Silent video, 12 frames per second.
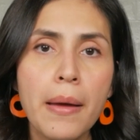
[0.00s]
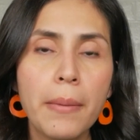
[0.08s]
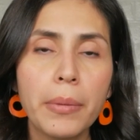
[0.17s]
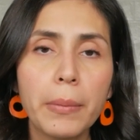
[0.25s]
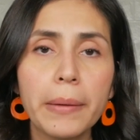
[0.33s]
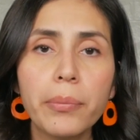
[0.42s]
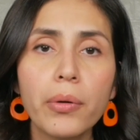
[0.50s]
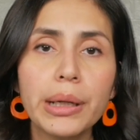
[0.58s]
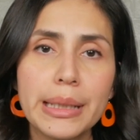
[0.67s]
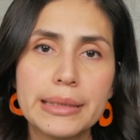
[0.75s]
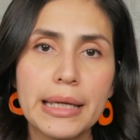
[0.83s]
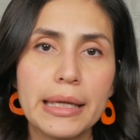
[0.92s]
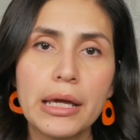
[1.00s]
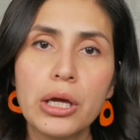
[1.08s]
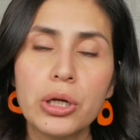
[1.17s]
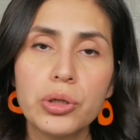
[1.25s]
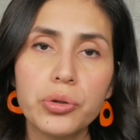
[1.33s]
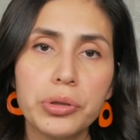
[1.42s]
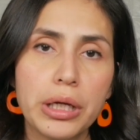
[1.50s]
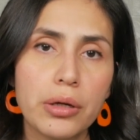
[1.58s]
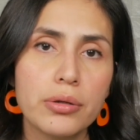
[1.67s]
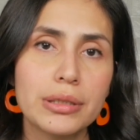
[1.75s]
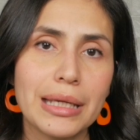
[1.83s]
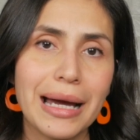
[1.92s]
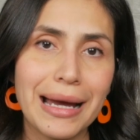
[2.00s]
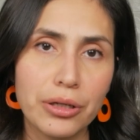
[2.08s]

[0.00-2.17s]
But my point is that your nails,